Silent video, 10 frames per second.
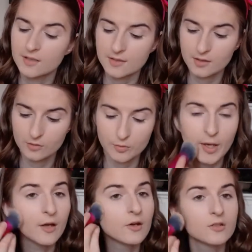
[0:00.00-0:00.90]
is loose
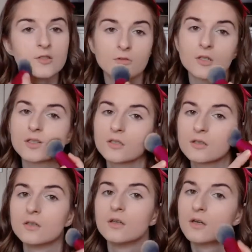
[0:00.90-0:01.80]
powder, so it
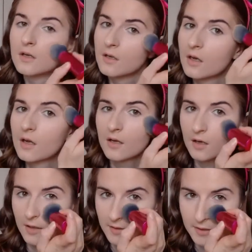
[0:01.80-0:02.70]
can,
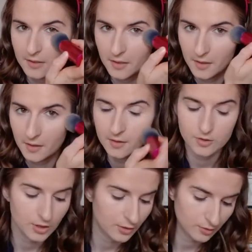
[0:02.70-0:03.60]
I think,
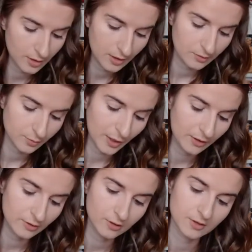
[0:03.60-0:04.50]
generally loose
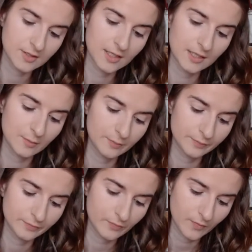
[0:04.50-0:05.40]
powder looks a
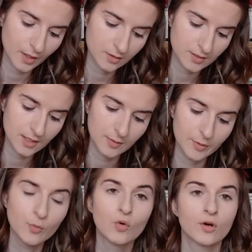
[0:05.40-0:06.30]
little
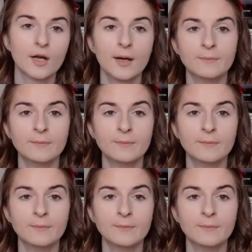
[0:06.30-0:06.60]
bit more